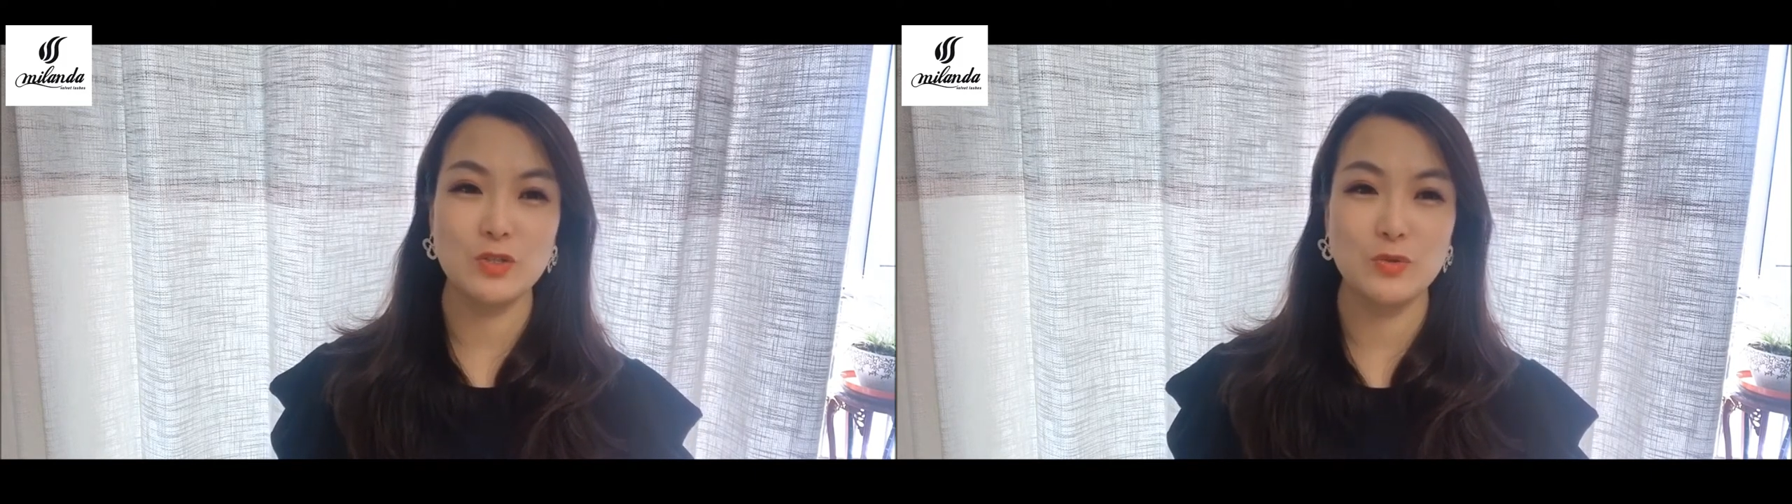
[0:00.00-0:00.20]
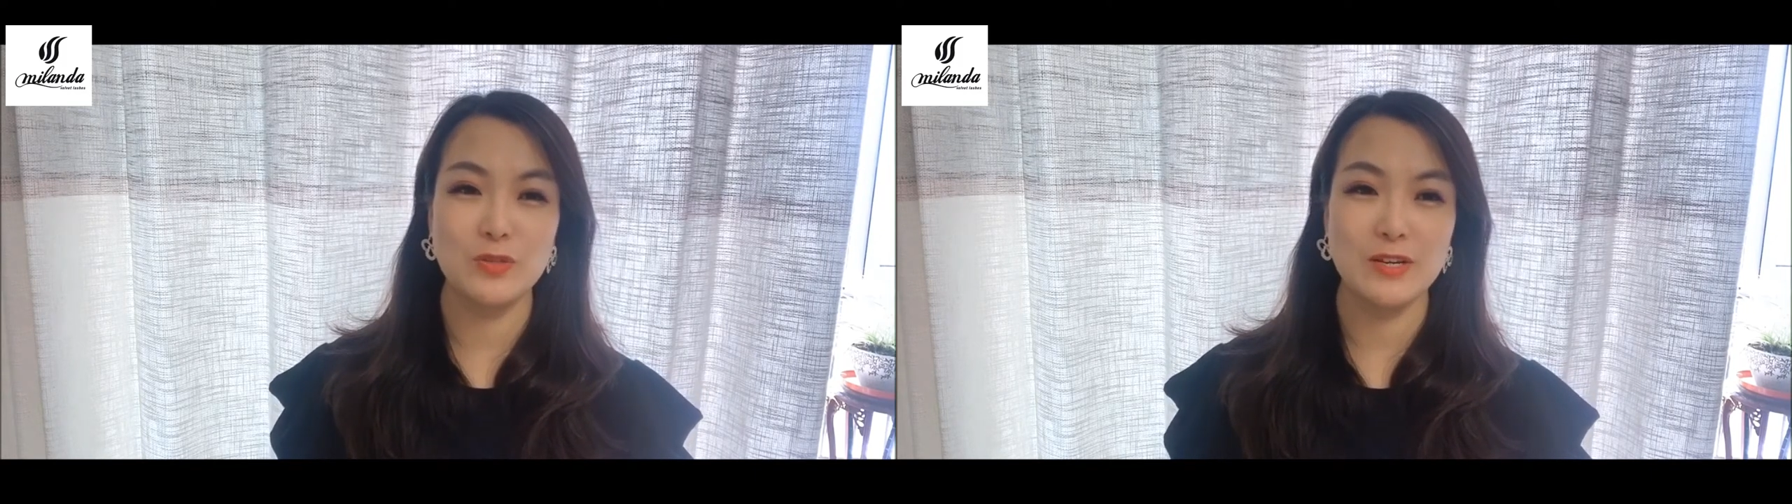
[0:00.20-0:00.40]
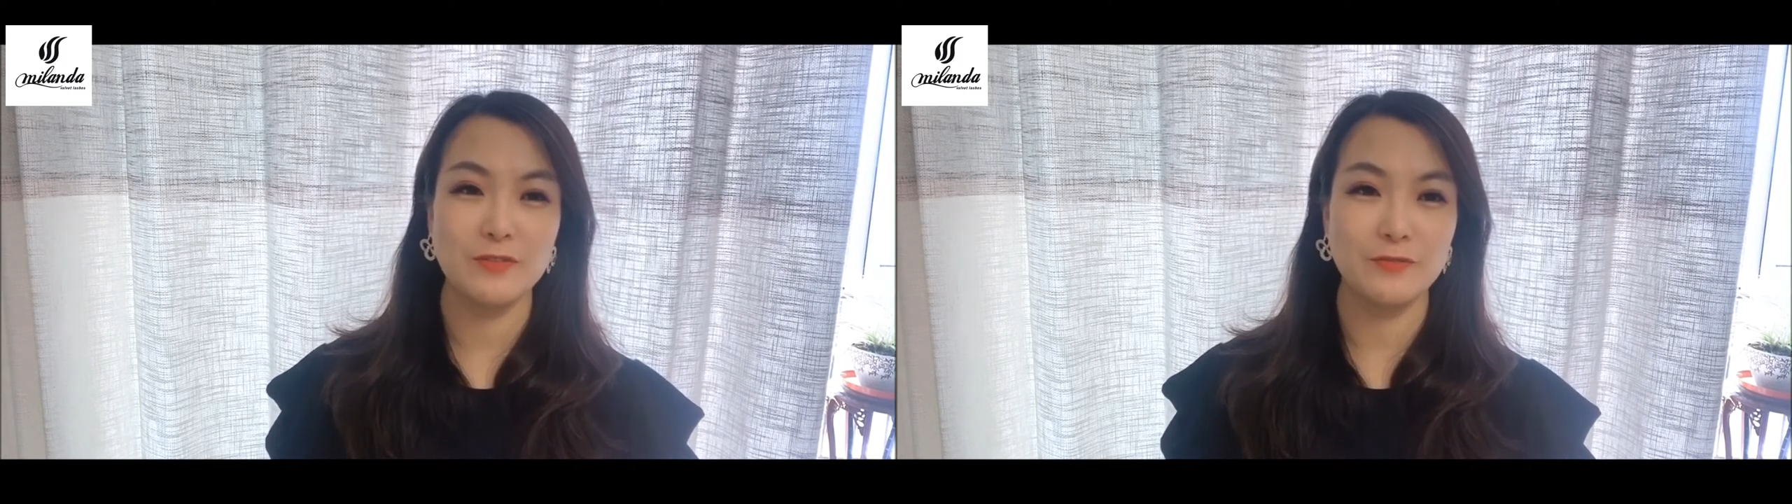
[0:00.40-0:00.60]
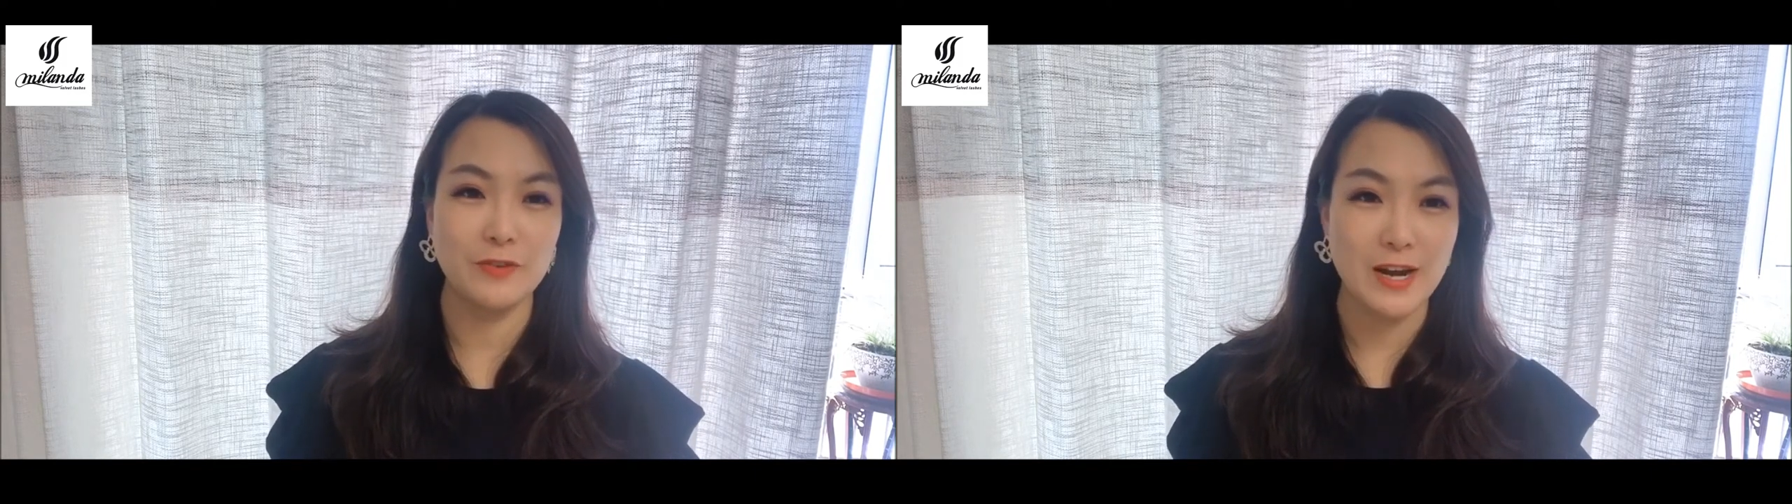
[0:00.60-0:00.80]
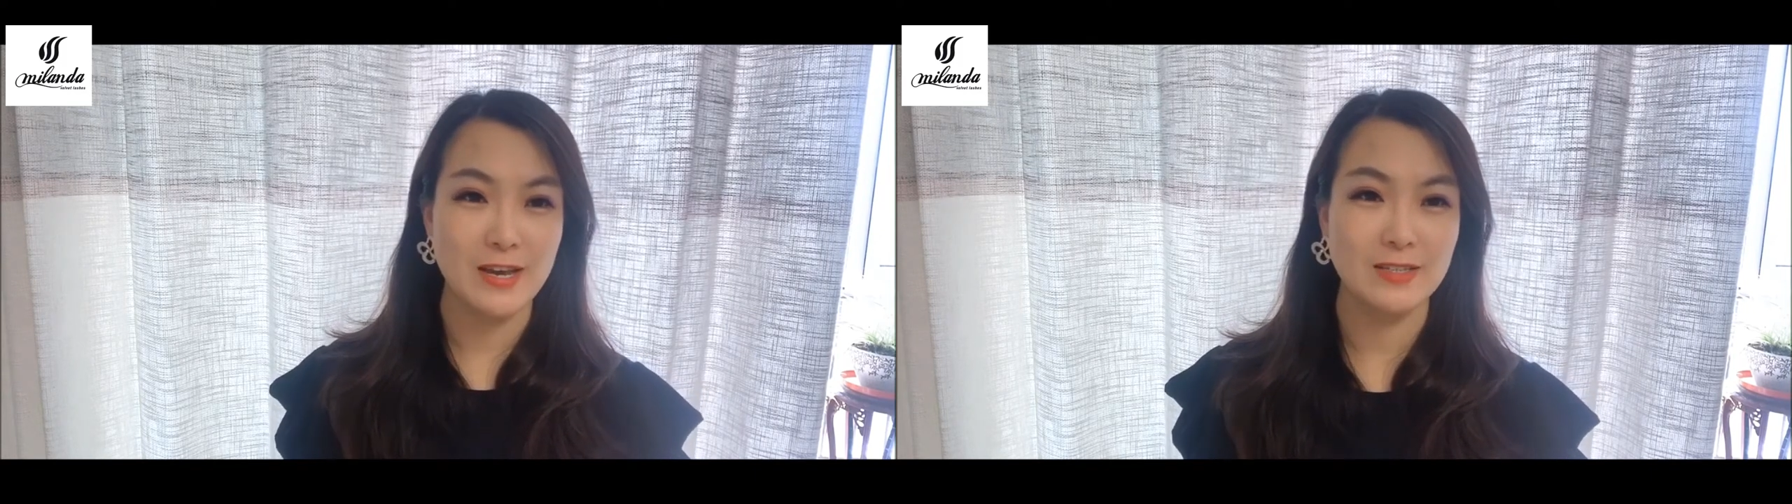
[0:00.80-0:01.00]
to their
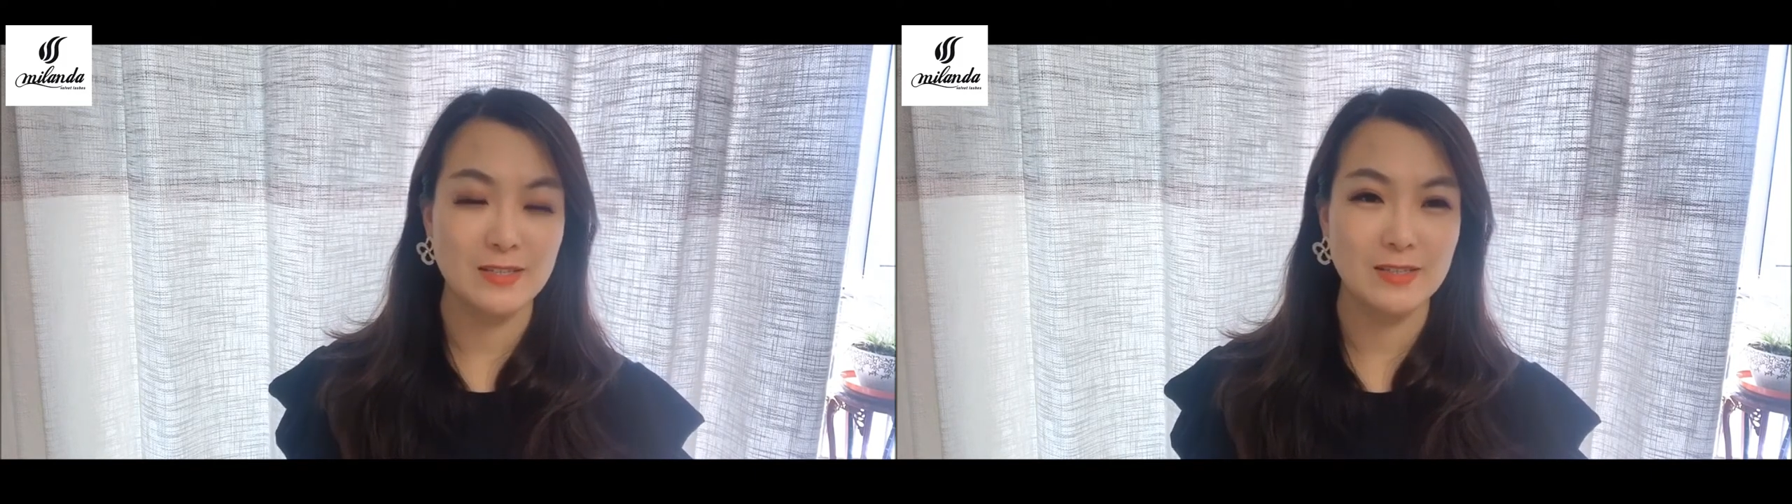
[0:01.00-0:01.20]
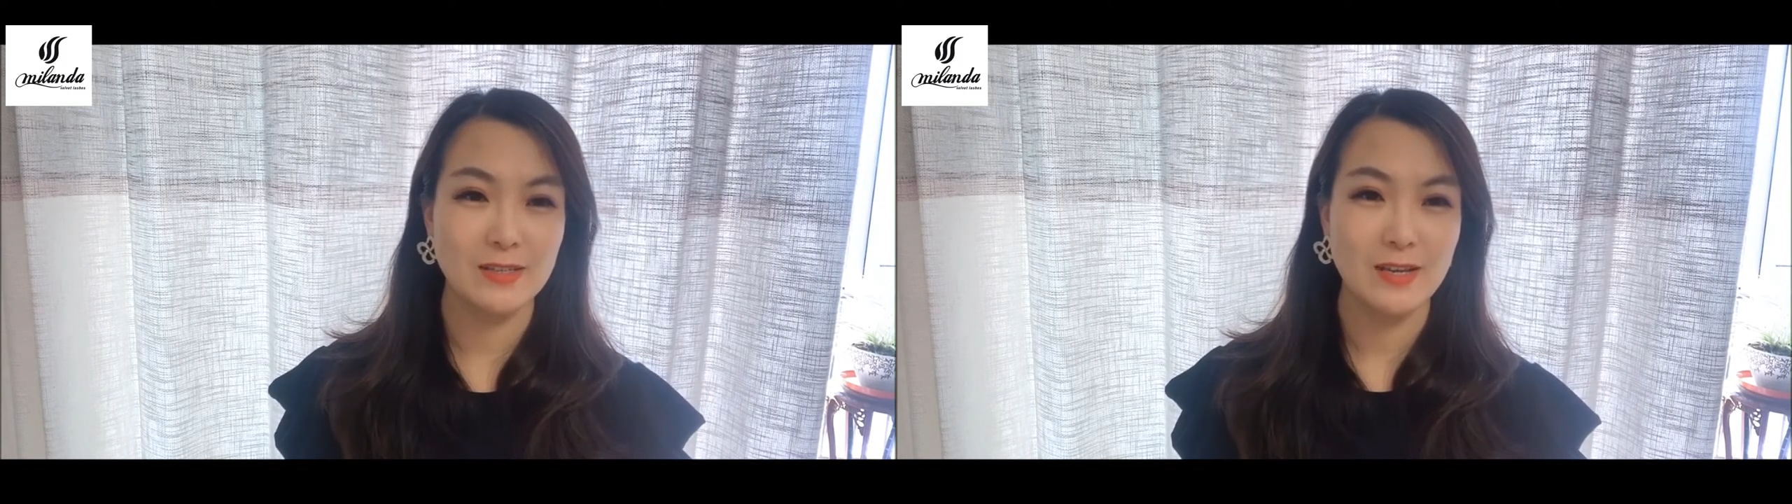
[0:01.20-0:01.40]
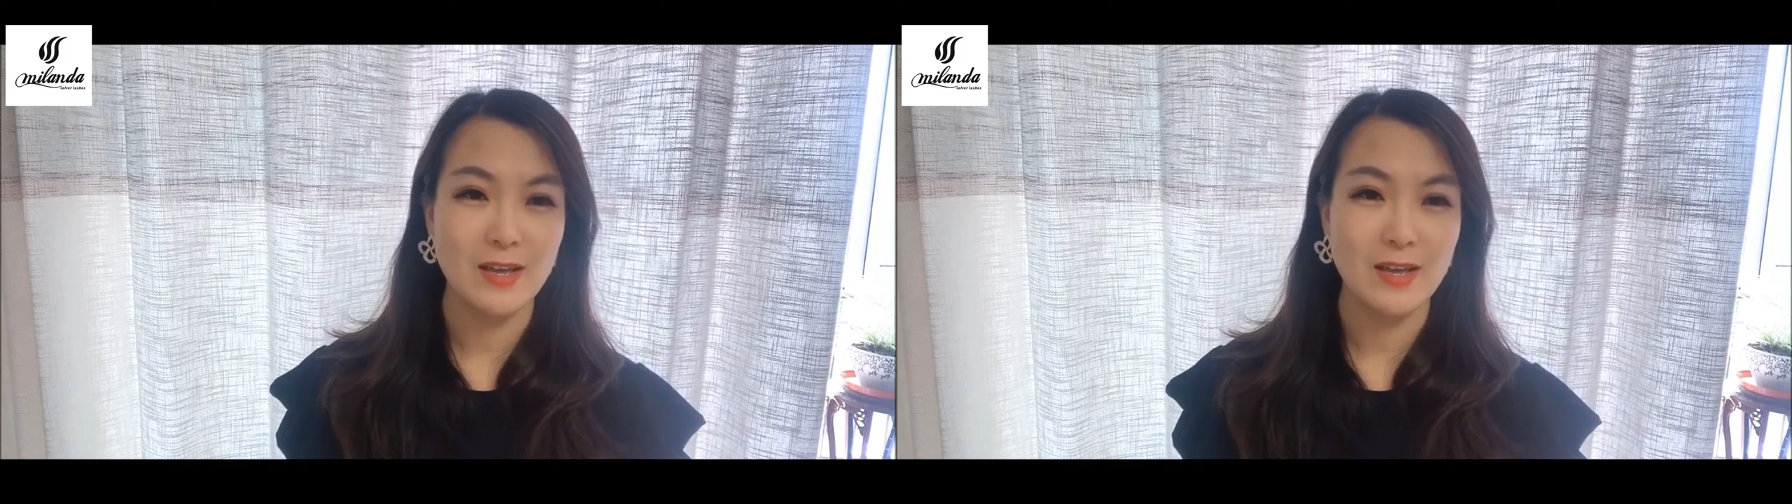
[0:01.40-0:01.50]
friends.